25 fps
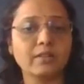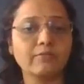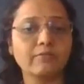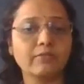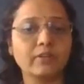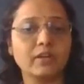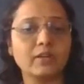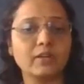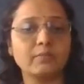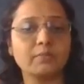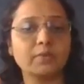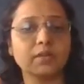
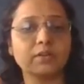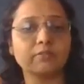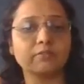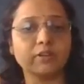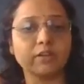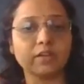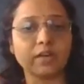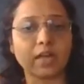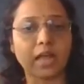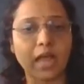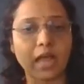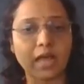different
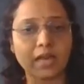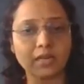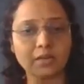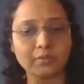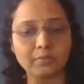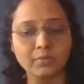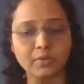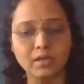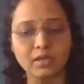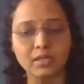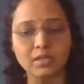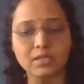between
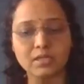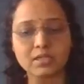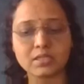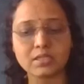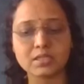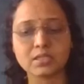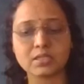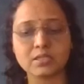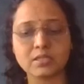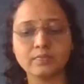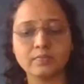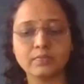
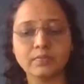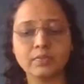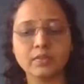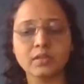animals,